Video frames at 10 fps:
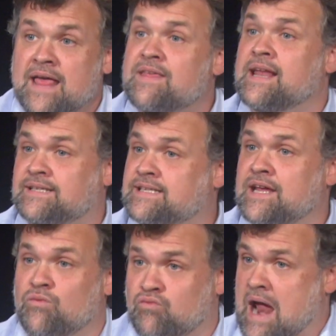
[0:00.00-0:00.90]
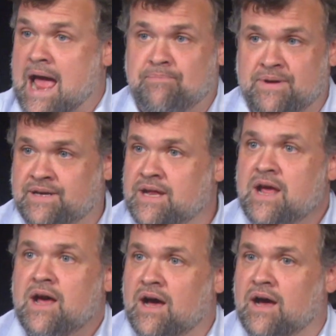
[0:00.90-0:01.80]
that has seen rapid
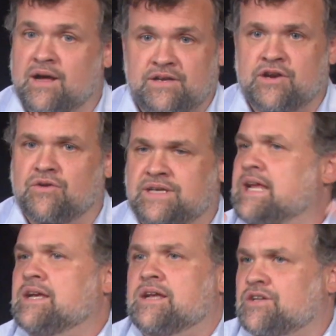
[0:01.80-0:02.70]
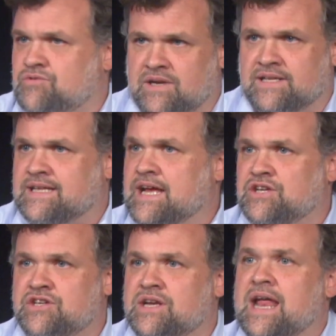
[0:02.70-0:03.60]

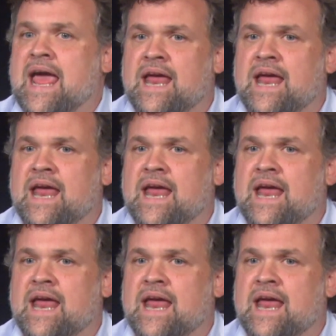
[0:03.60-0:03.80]
deindustrialization